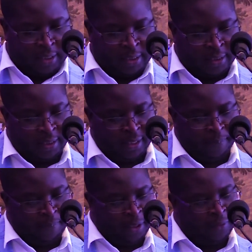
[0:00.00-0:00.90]
Just
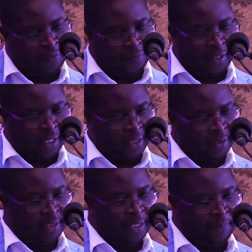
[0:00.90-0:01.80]
a bit
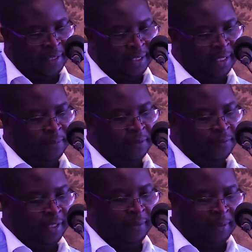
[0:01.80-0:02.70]
of depth in terms
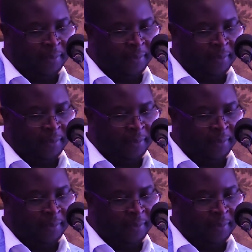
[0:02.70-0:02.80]
of the